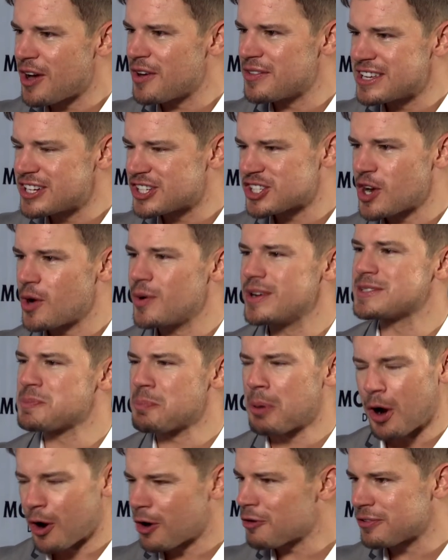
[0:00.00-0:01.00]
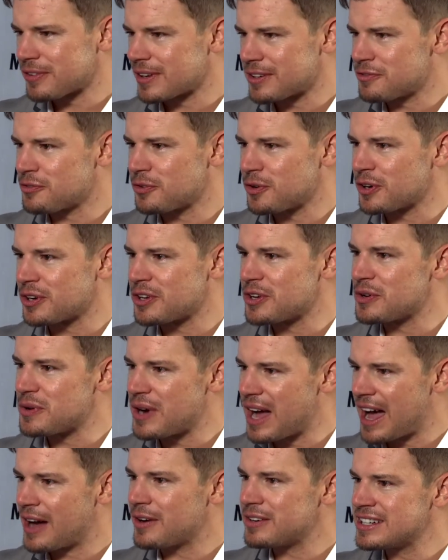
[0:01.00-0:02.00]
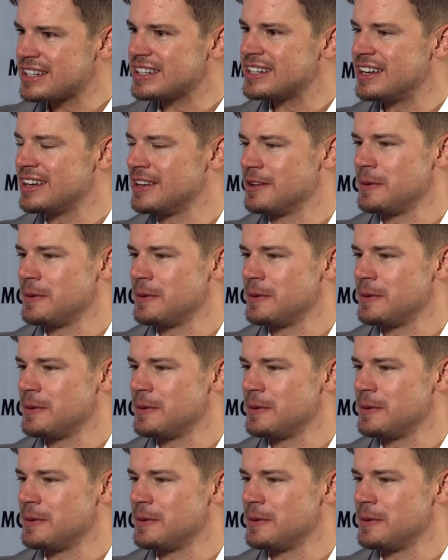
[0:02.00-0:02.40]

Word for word: This show is perfect for you. How did,